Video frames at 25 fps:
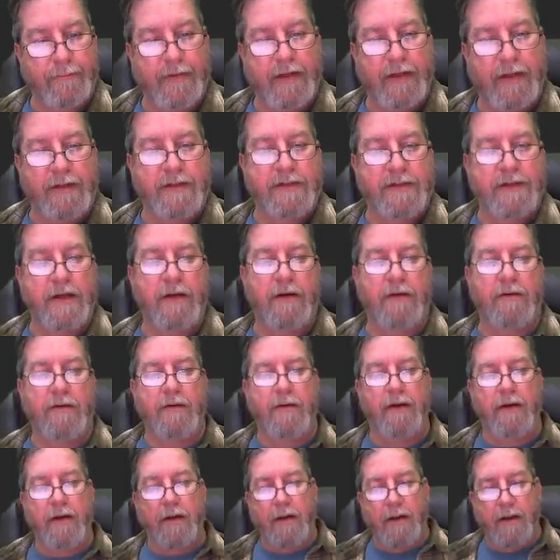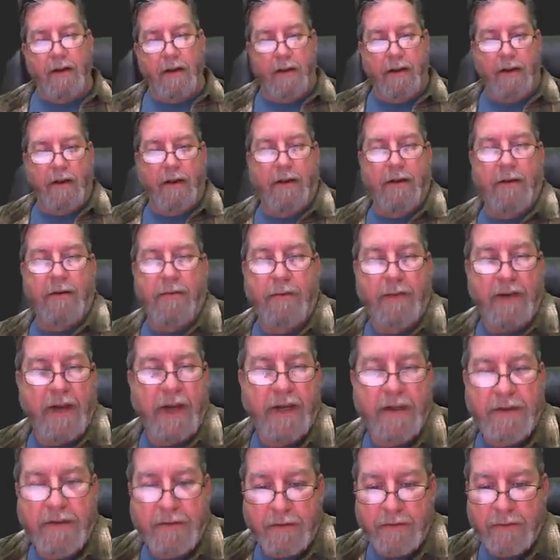So, what
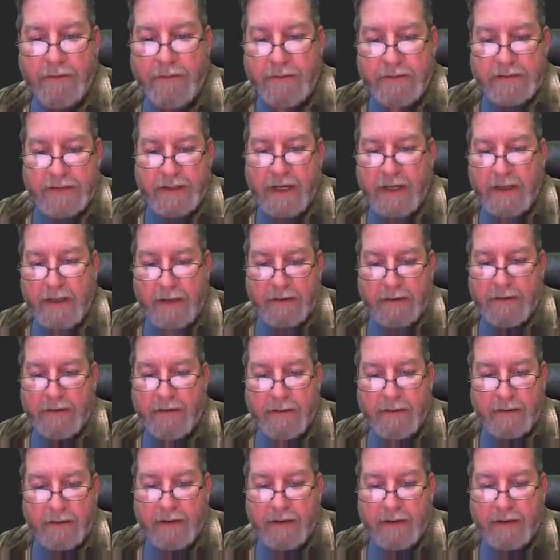I do is I